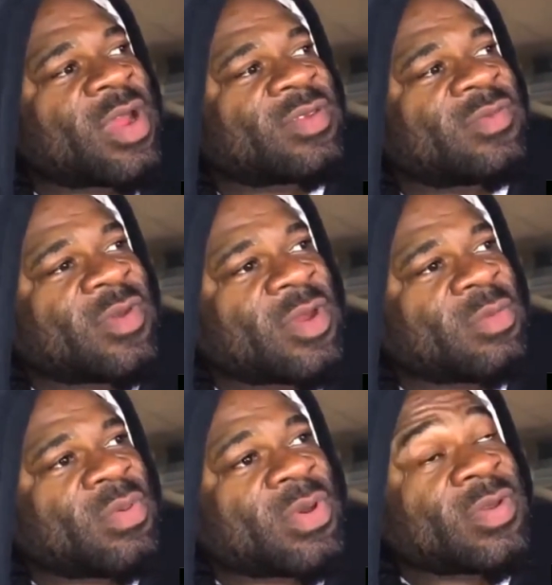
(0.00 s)
Rest is
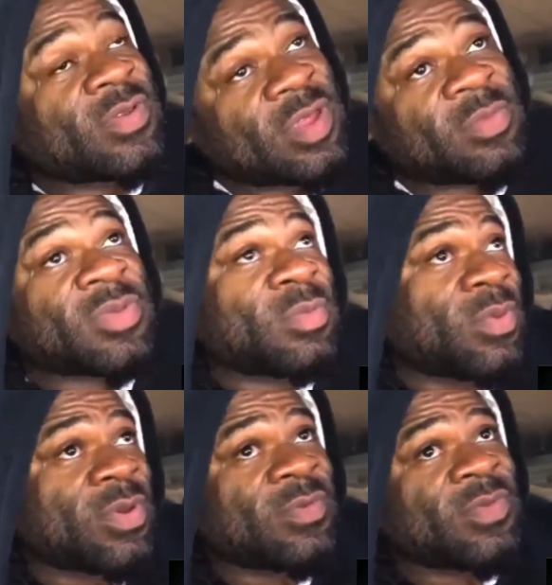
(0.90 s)
very important. Sleep is
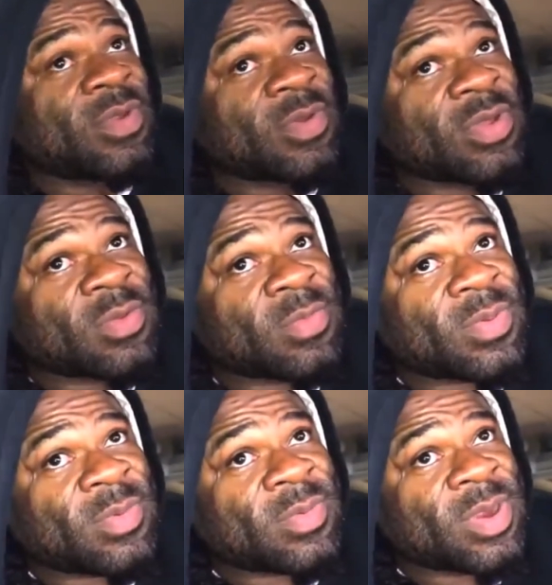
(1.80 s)
important during your
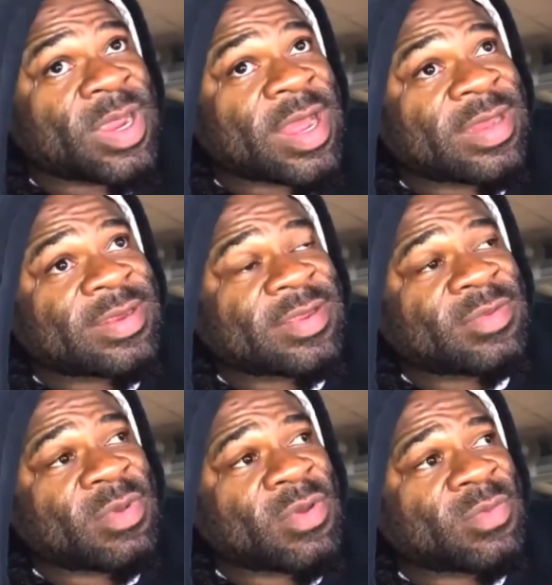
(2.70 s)

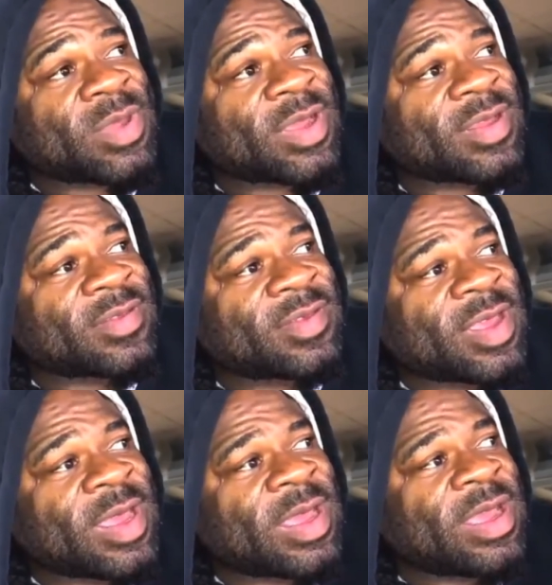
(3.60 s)
pre-contest mode because
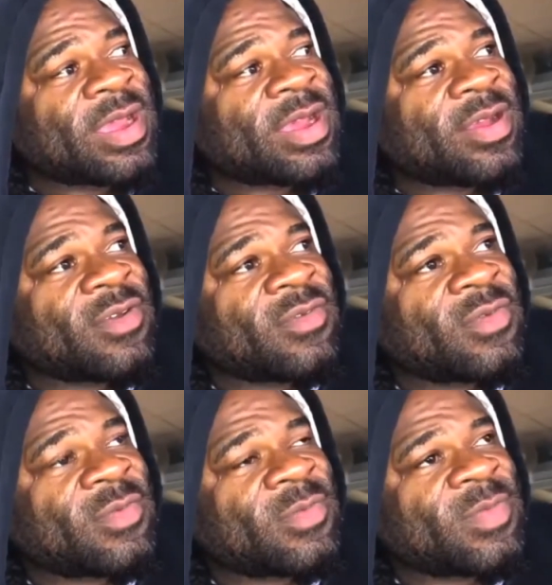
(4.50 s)

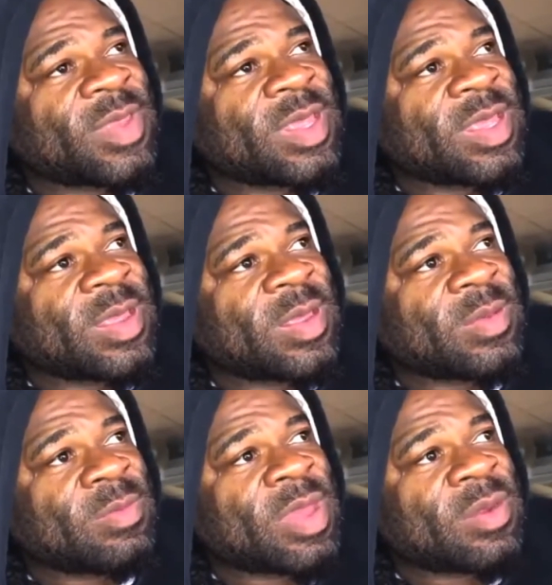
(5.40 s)
of the
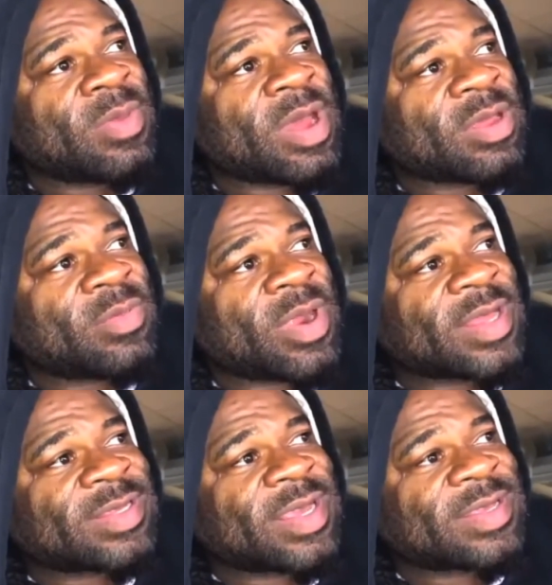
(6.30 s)
metabolic
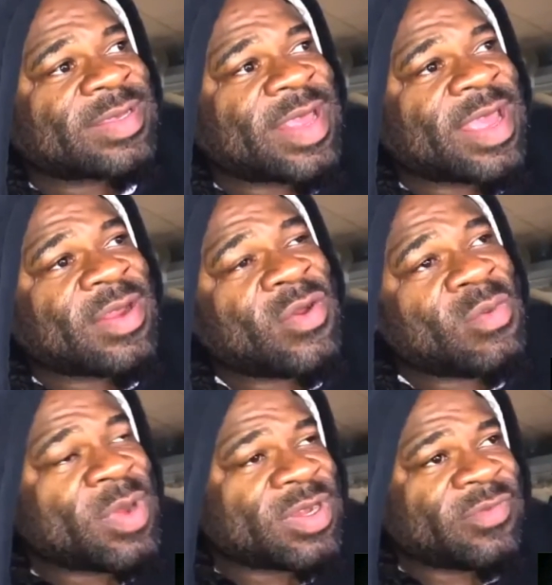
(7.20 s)
process and a
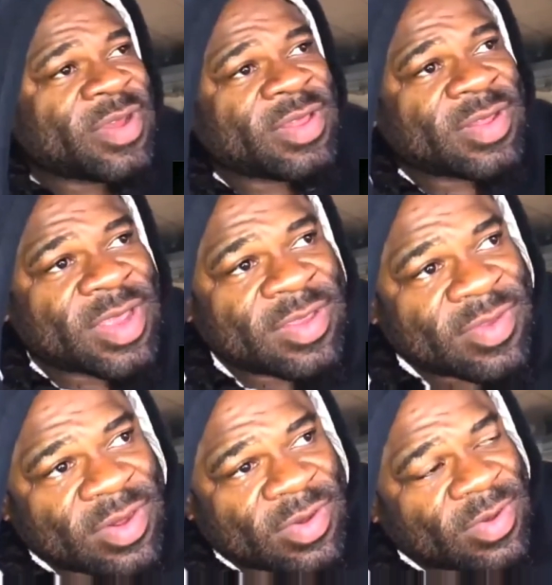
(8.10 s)
whole bunch of other
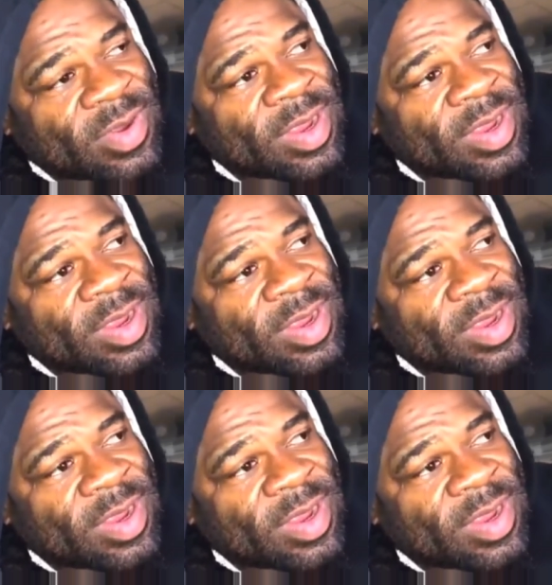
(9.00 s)
things that